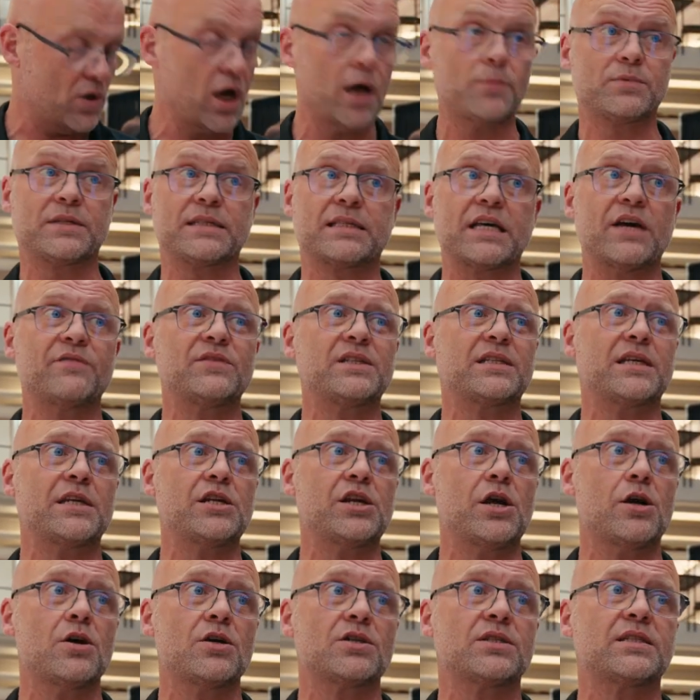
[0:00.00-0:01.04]
Up to
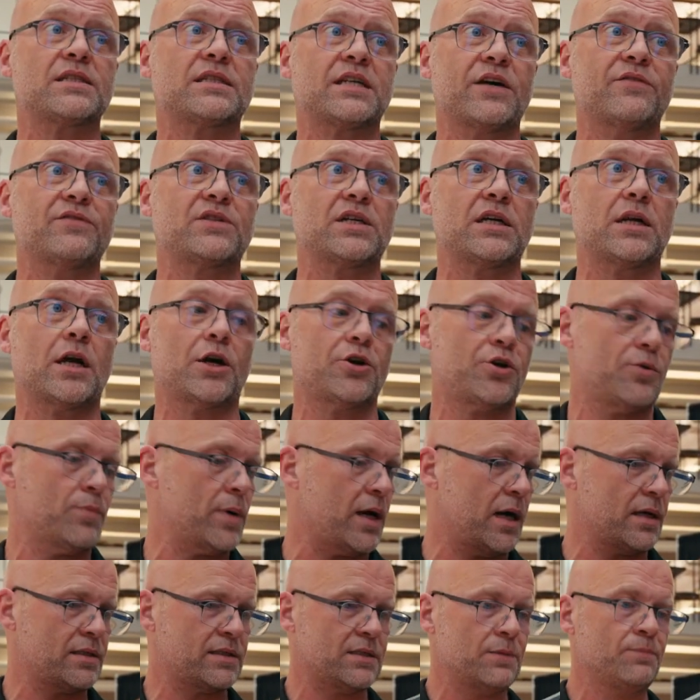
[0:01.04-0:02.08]
17 years and
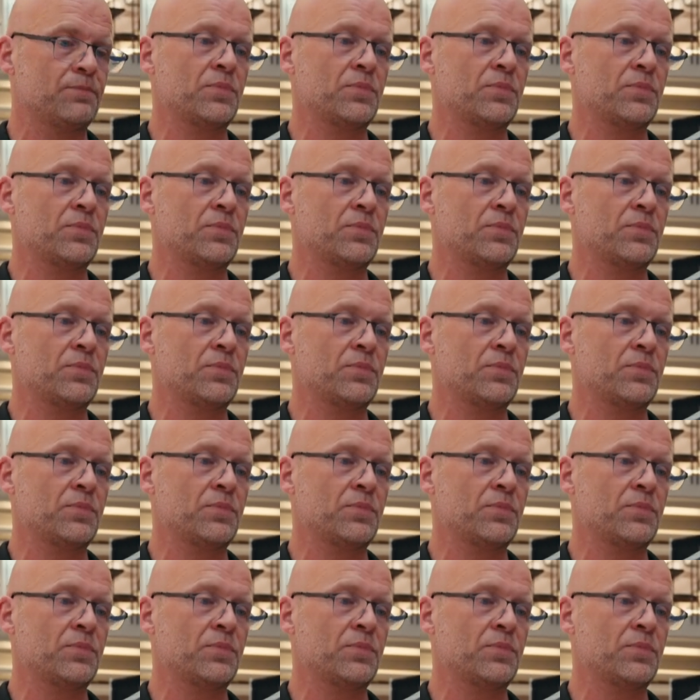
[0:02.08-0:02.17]
$1,700.